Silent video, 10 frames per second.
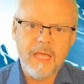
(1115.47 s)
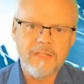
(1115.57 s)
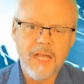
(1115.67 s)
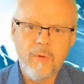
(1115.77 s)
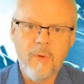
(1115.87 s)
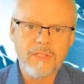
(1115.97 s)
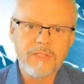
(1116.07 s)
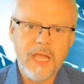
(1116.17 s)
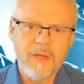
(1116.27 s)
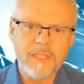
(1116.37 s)
to Taiwan,
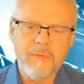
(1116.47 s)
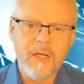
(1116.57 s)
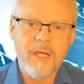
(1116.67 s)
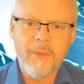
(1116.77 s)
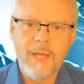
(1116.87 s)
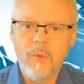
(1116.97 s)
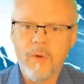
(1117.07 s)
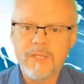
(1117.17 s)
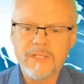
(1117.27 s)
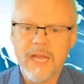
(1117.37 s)
China responded by
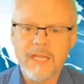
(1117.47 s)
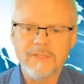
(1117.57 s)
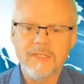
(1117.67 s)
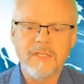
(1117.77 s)
imposing sanctions